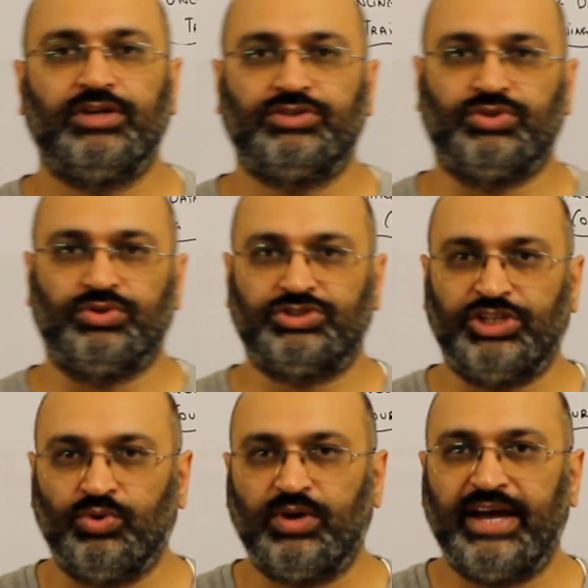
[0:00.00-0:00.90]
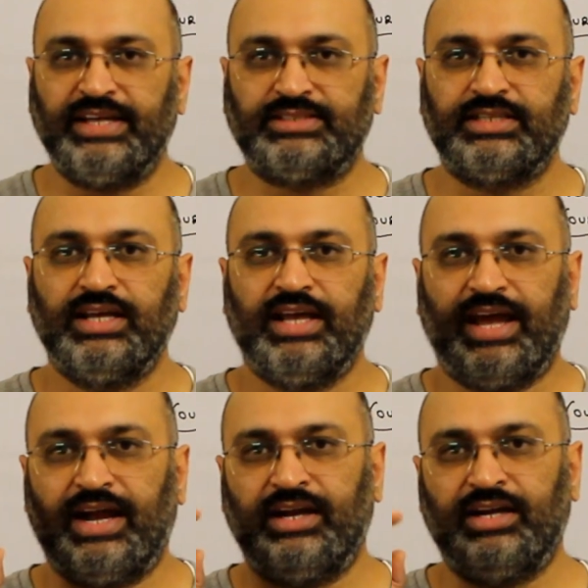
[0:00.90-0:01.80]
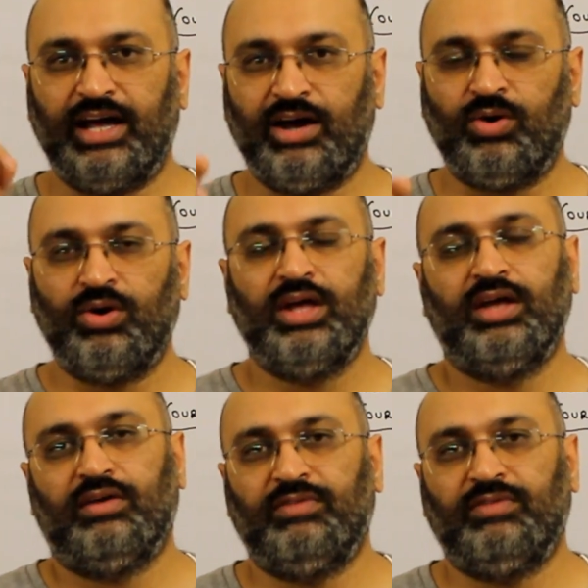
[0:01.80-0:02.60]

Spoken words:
So see you guys, and now